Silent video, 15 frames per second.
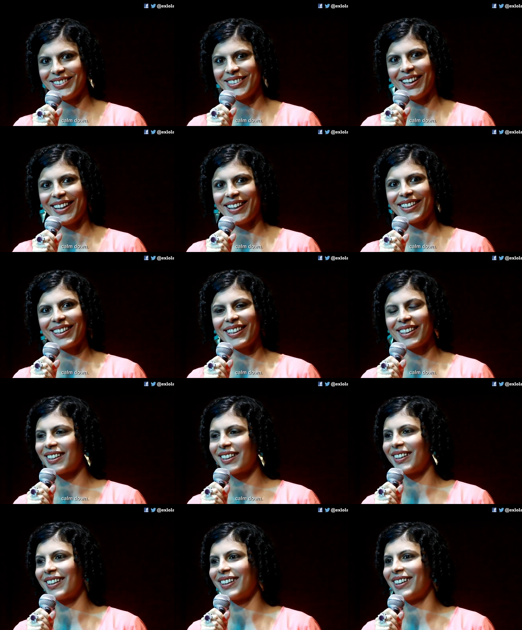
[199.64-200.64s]

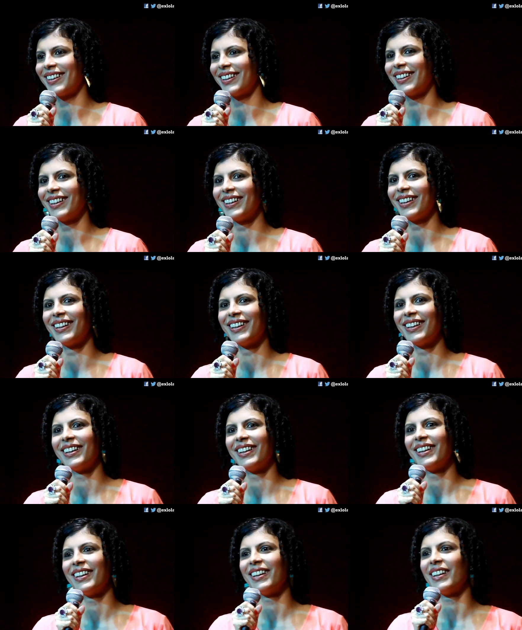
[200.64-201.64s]

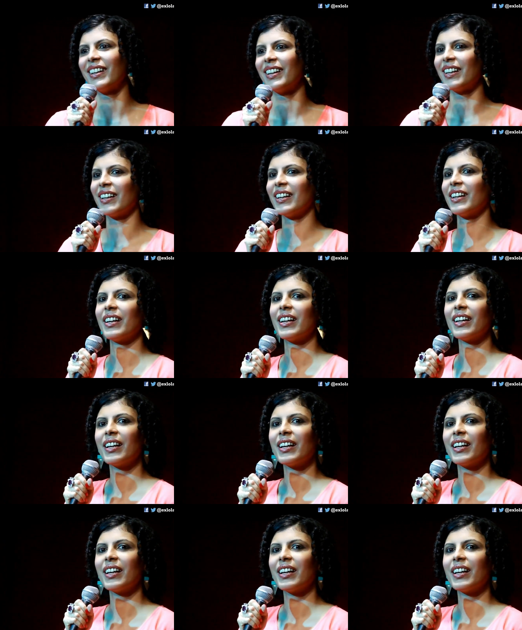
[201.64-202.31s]
Nobody speaks.